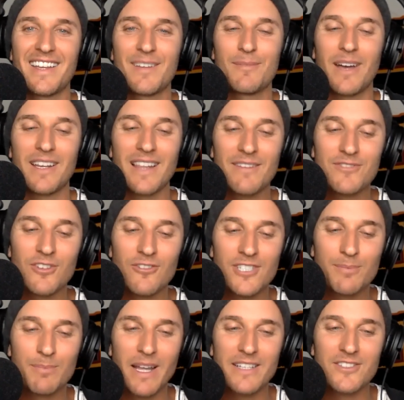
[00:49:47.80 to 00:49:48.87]
But I'd love to
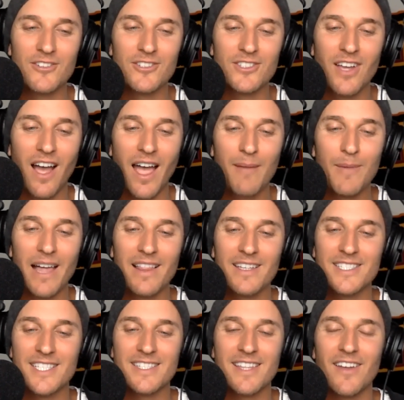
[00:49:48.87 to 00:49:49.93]
respect your time,
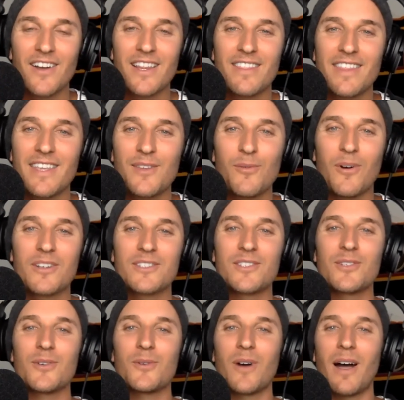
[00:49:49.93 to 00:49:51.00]
Alex. Is there anything you want
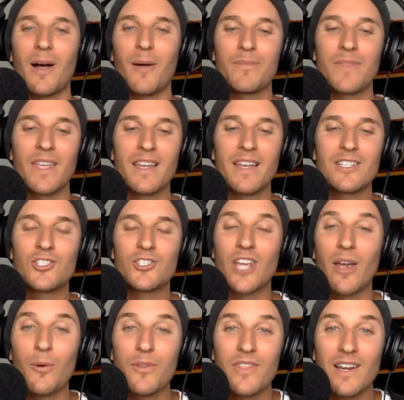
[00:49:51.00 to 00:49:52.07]
to
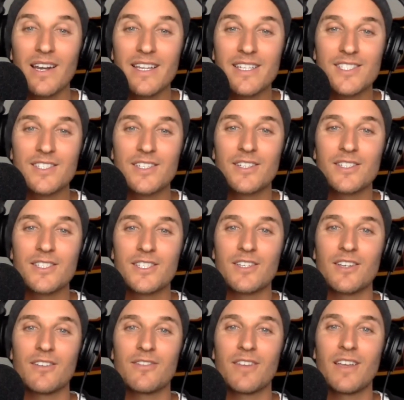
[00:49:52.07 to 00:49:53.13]
share with the listeners
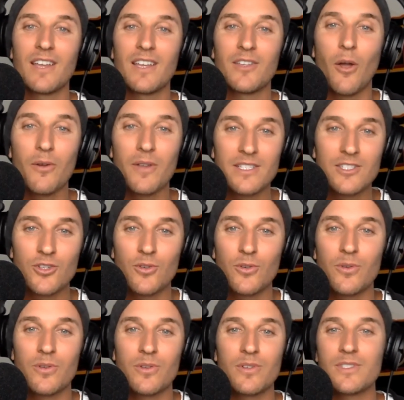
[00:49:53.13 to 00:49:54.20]
of Yogi
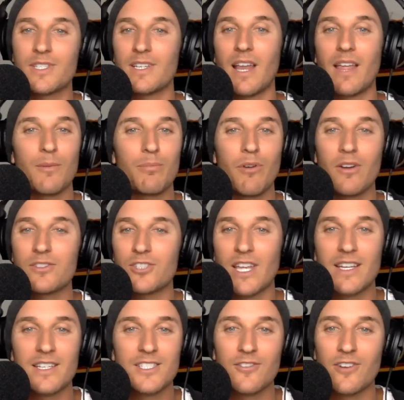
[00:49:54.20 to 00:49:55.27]
Tunes and other
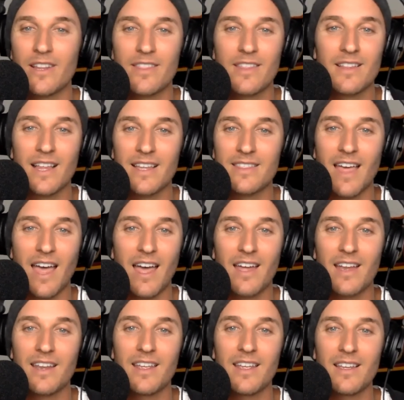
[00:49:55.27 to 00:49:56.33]
projects or anything like
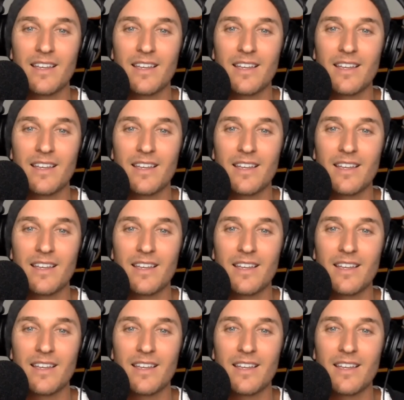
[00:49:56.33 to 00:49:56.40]
that?